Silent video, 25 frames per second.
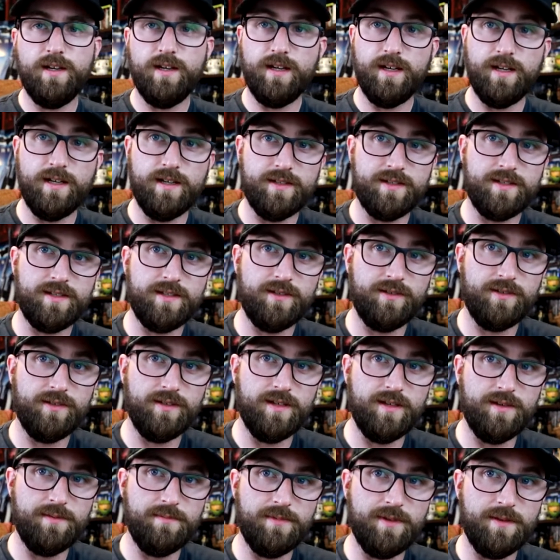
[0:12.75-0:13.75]
uh, still
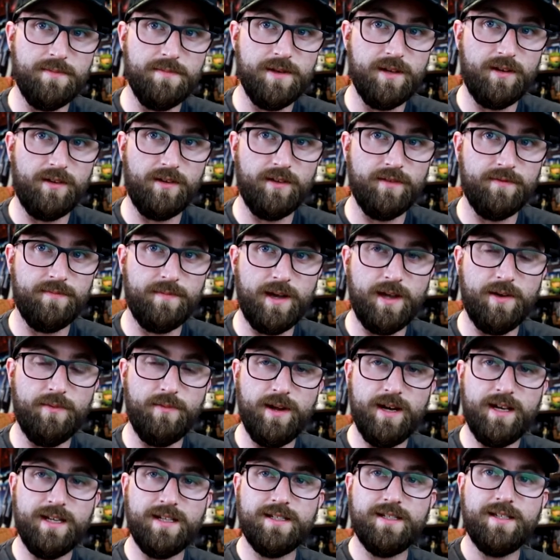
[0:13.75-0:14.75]
in the middle of my
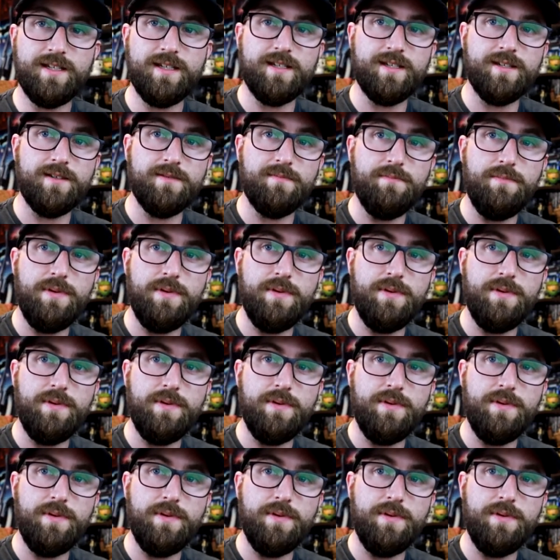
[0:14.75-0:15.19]
wedding season,